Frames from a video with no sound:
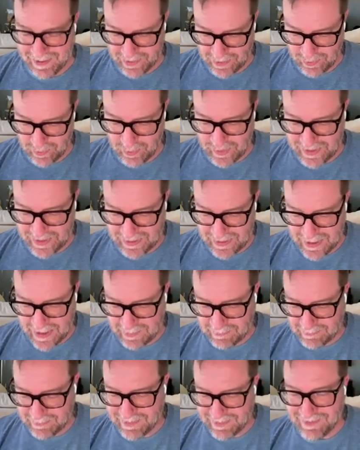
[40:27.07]
the reason
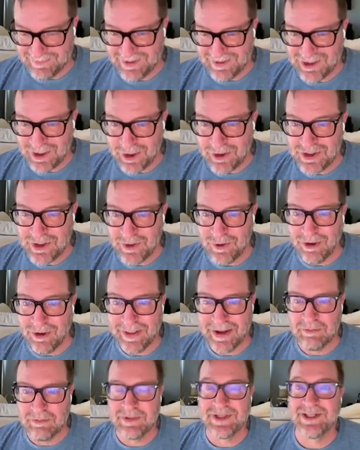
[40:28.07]
I showed you all
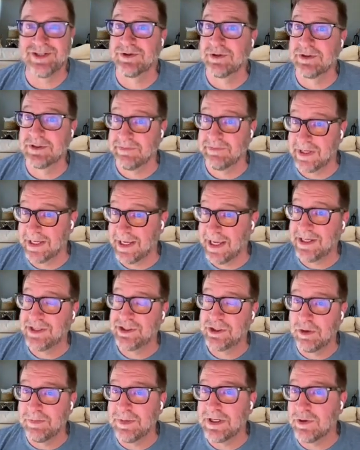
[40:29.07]
that research of like, hey,
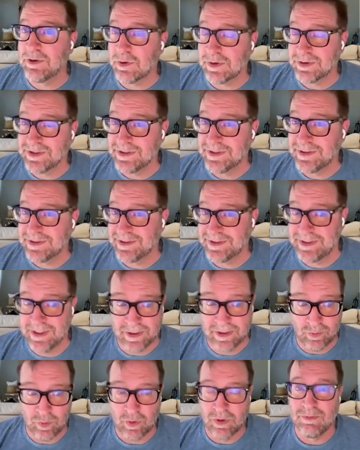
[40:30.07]
show me courses
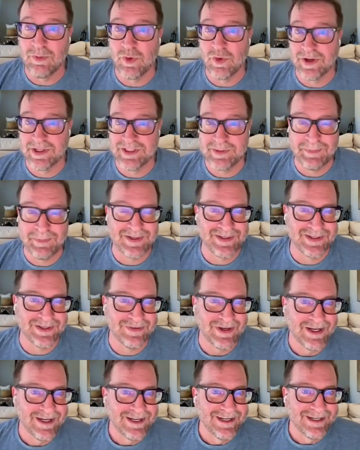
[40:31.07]
that were more
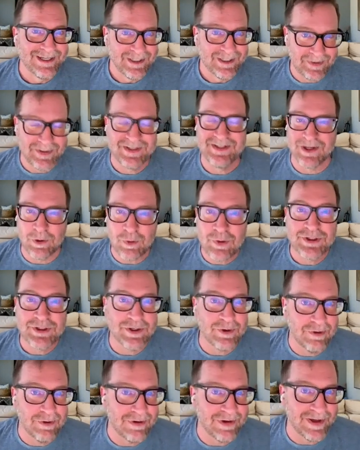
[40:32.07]
expensive is because I want you
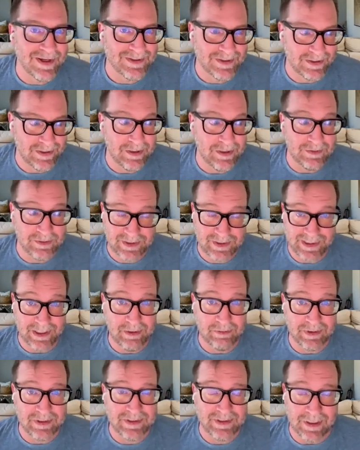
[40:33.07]
to realize that you can
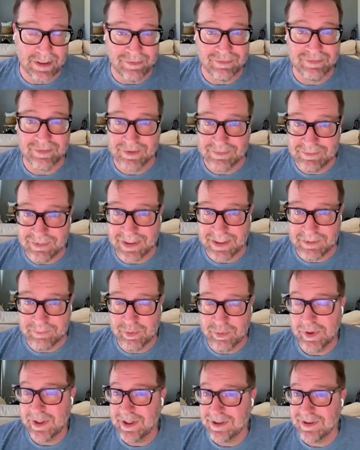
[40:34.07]
sell this stuff for like
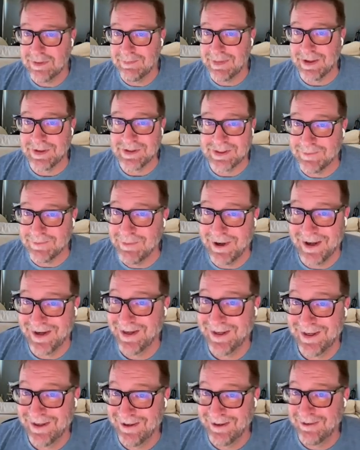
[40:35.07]
pretty good amounts of
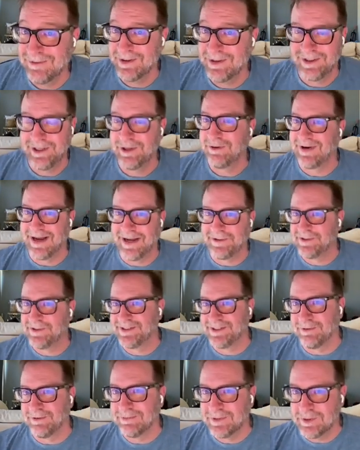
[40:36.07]
money. You don't have to
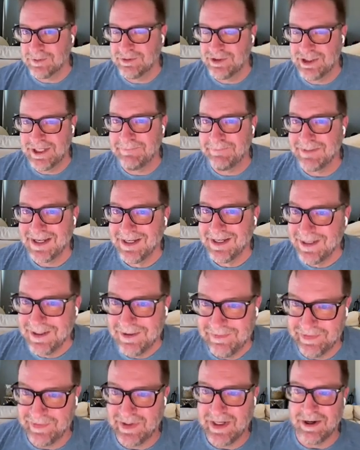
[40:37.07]
sell little cheap
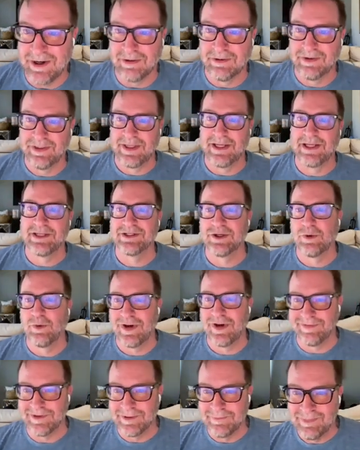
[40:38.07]
$50 things or
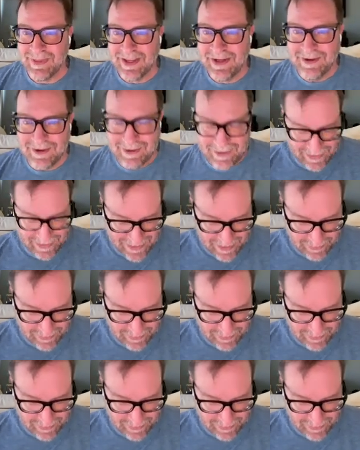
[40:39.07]
whatever. All right.